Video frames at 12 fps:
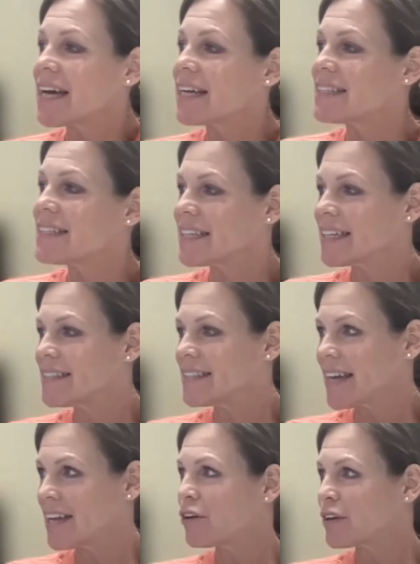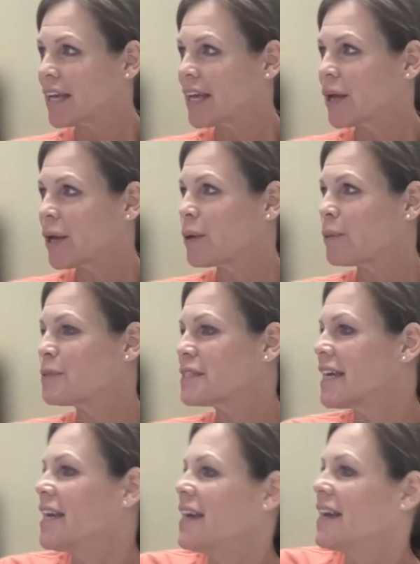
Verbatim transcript: Hudson, Danielle Gibbs,